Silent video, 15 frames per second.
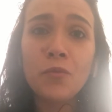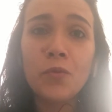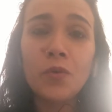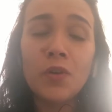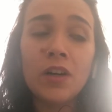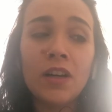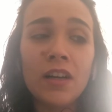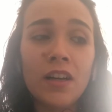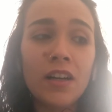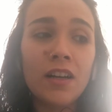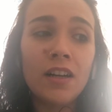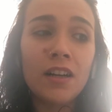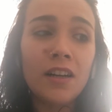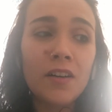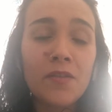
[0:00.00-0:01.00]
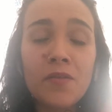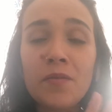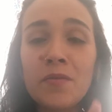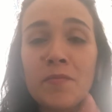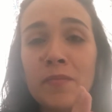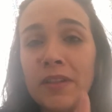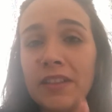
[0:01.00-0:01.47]

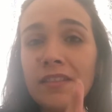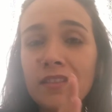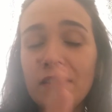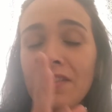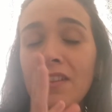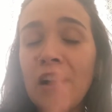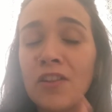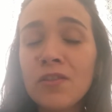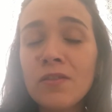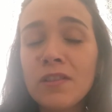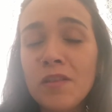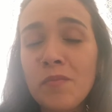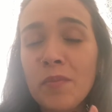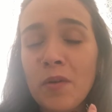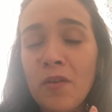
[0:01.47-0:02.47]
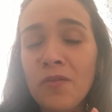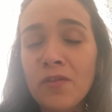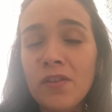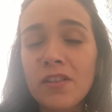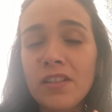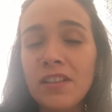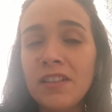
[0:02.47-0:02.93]
but also of
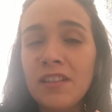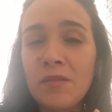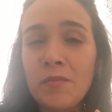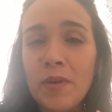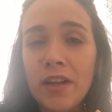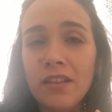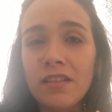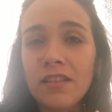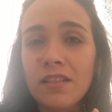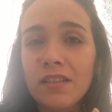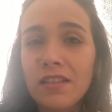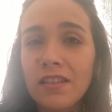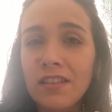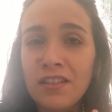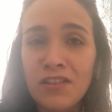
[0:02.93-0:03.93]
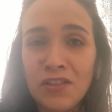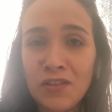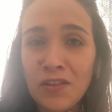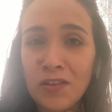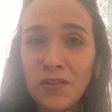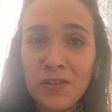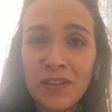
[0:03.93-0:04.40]
course it depends. It's
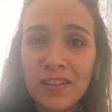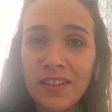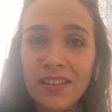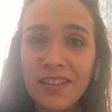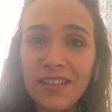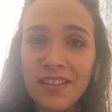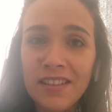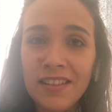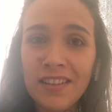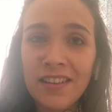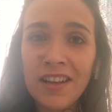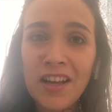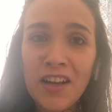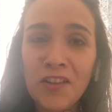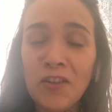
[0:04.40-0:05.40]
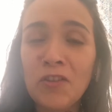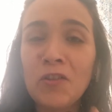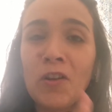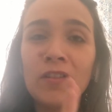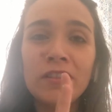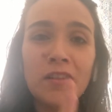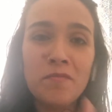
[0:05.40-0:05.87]
not
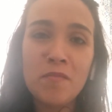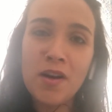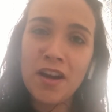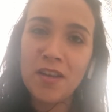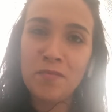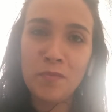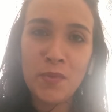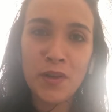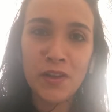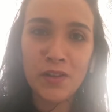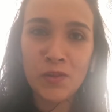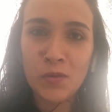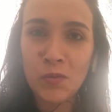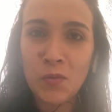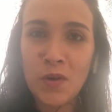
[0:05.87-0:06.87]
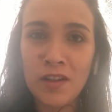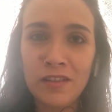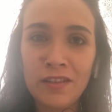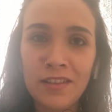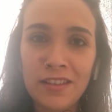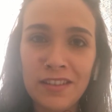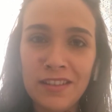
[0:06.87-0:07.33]
all the babies
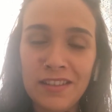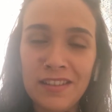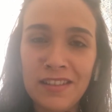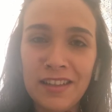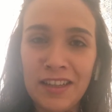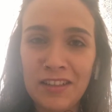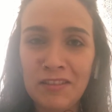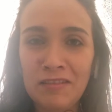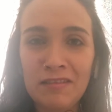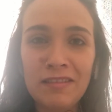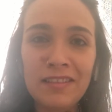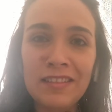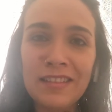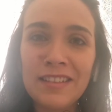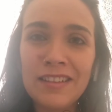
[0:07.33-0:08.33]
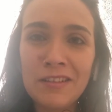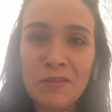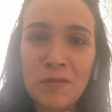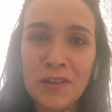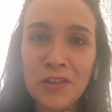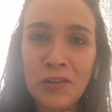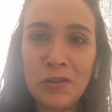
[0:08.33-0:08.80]
want and
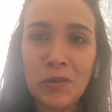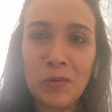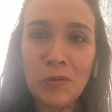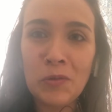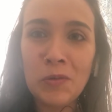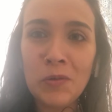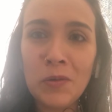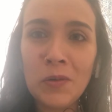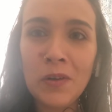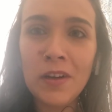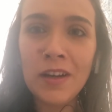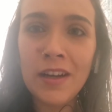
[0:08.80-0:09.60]
want to